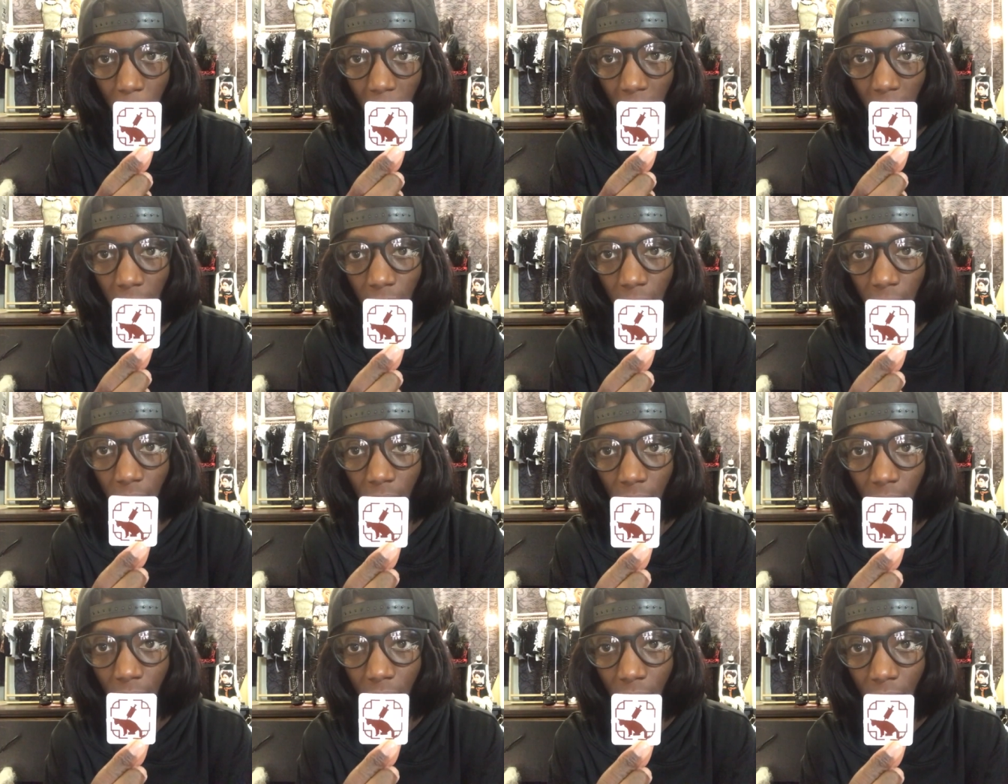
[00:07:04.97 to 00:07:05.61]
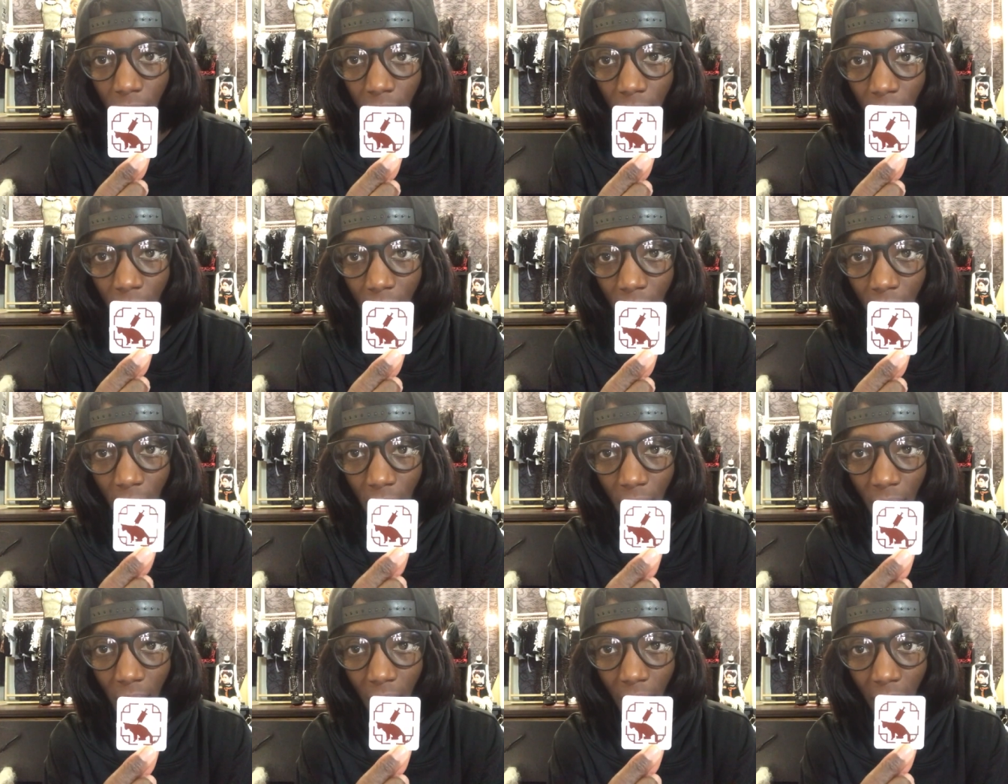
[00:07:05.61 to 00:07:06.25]
back?
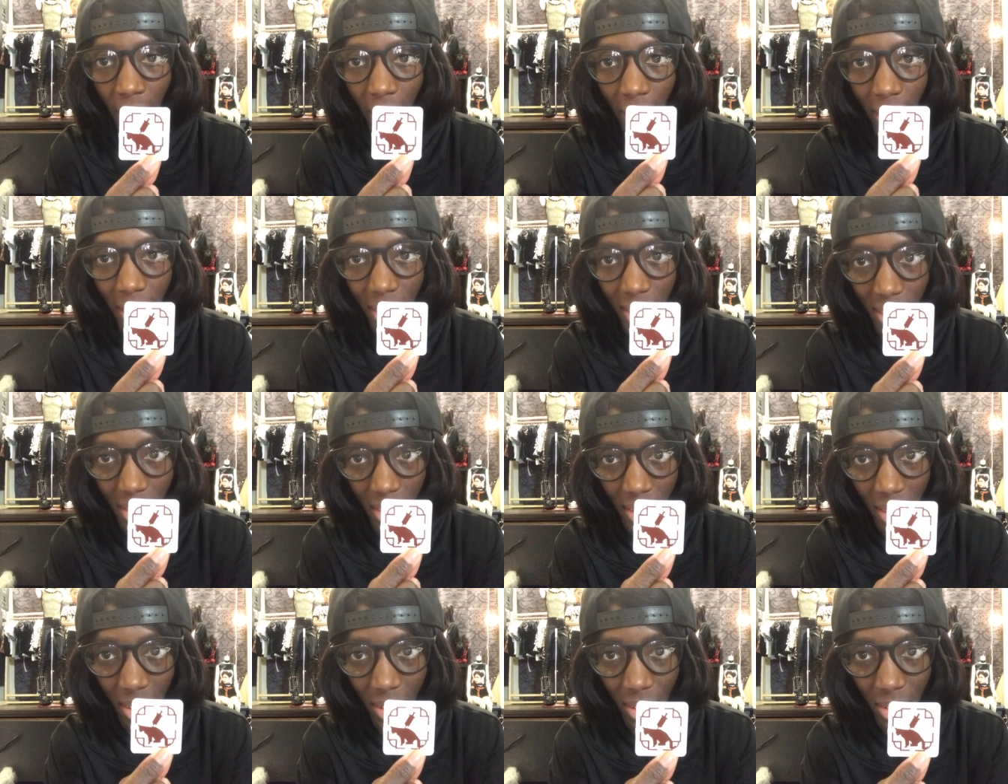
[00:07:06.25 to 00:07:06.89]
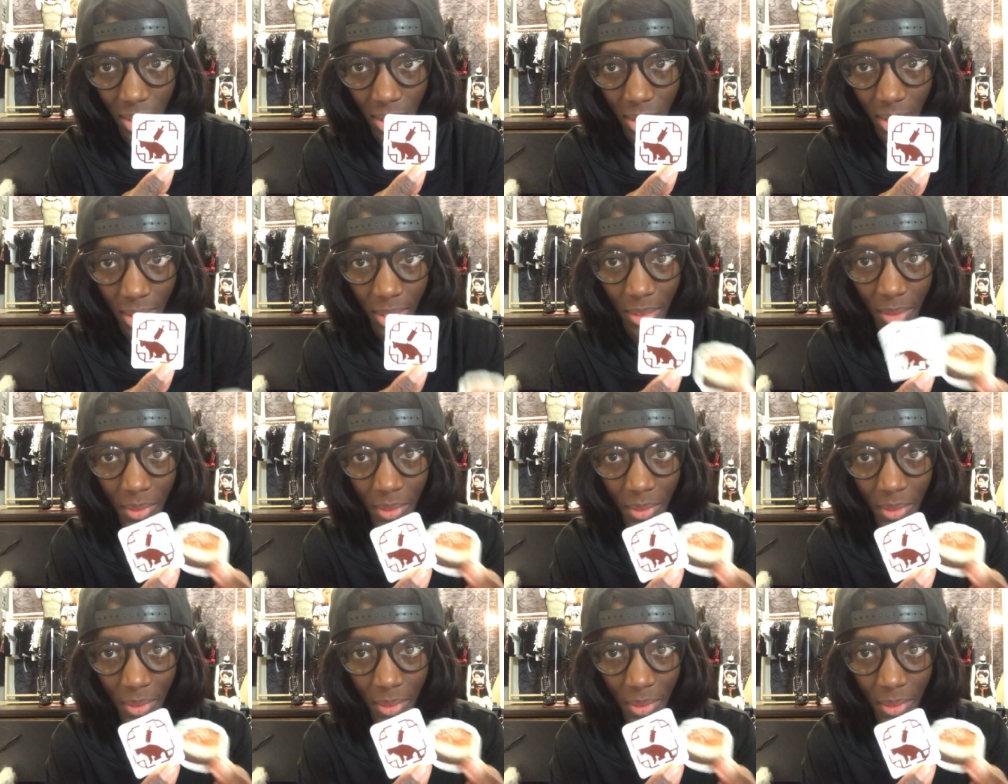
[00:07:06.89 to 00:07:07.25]
I think that's a needle.